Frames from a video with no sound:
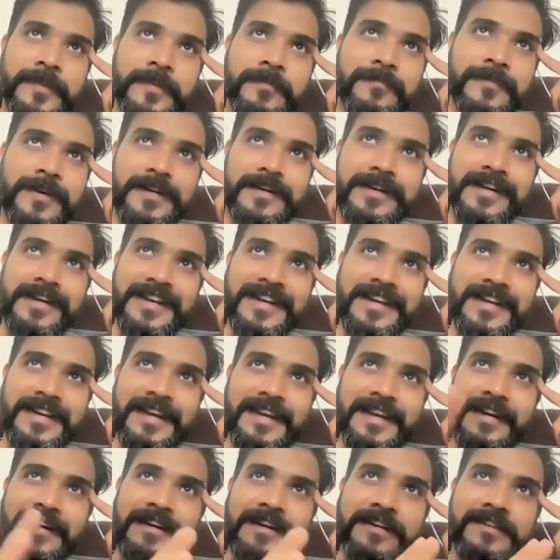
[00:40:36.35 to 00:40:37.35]
But
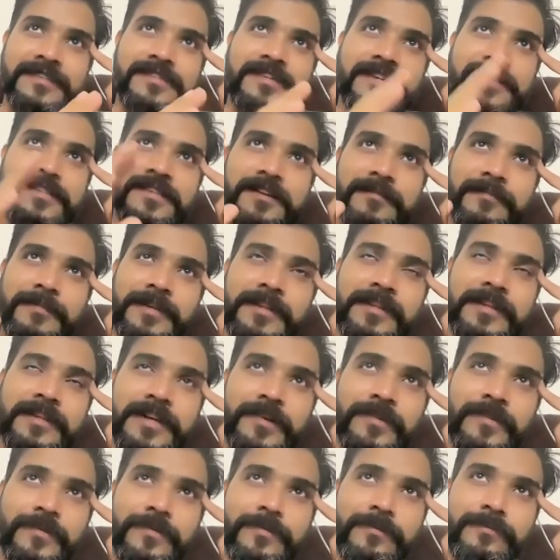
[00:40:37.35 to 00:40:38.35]
technicalities doesn't mean that
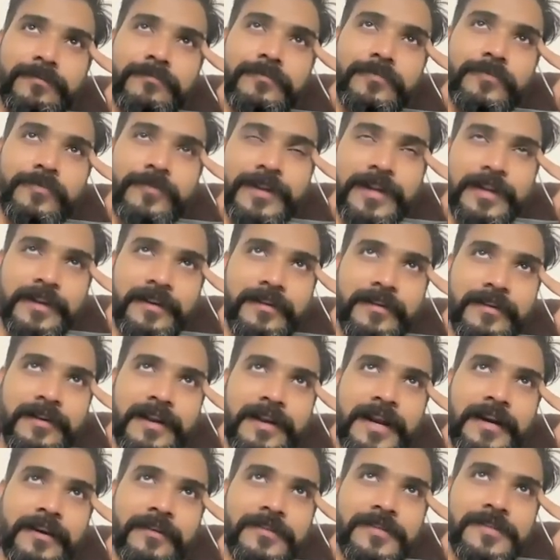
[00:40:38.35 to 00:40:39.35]
you will
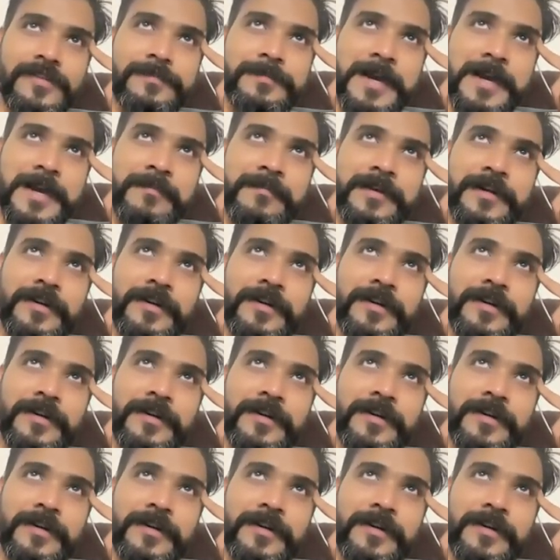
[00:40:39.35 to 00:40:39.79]
land on spam.